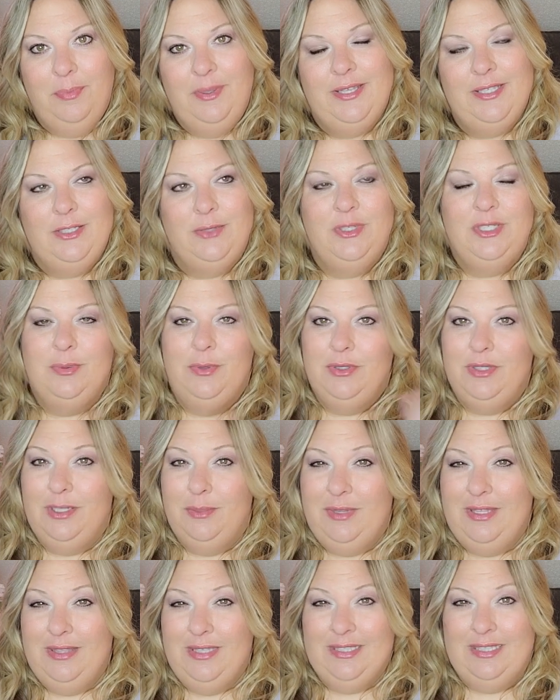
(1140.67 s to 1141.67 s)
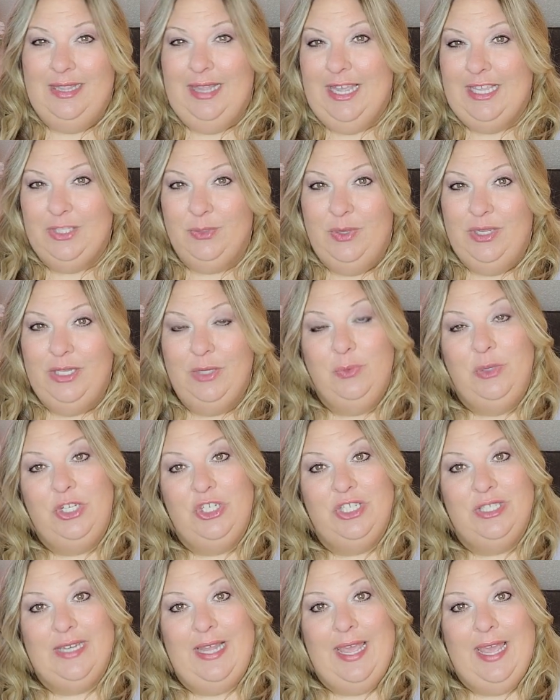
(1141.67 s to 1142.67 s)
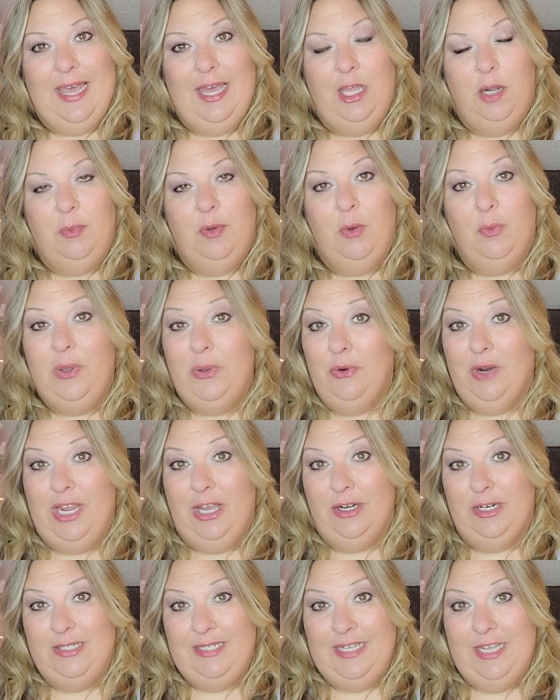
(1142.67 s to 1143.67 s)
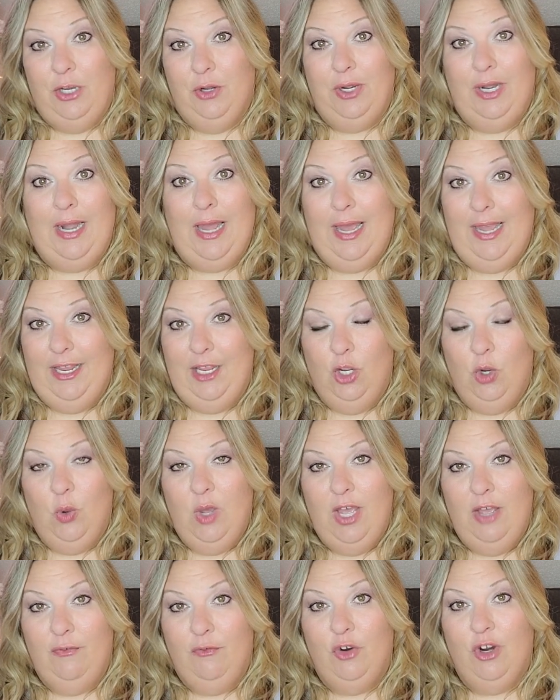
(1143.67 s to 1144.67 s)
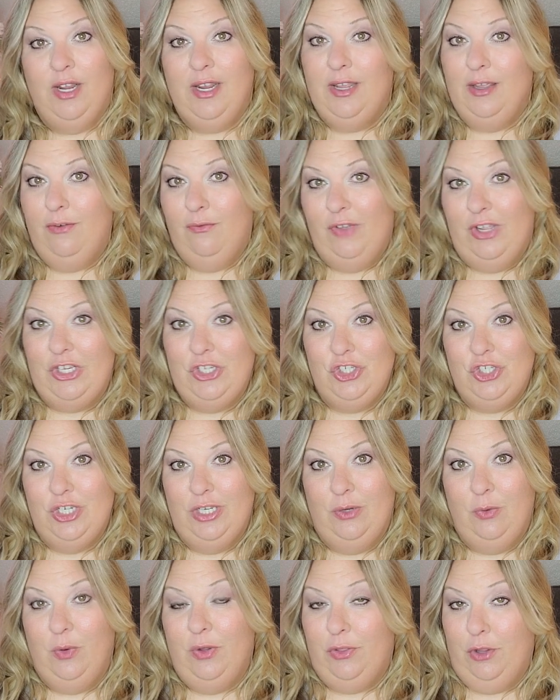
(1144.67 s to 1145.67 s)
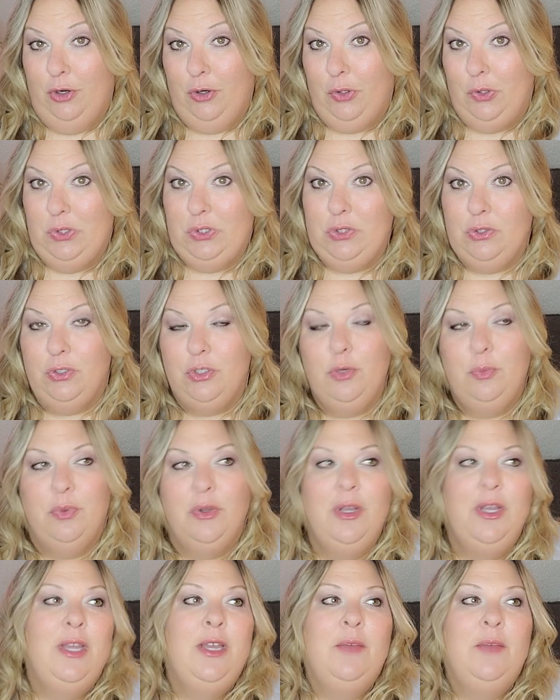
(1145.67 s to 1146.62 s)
because it was supposed to be this last weekend we just had, but we were out of town in Iowa for a convention with our girls group.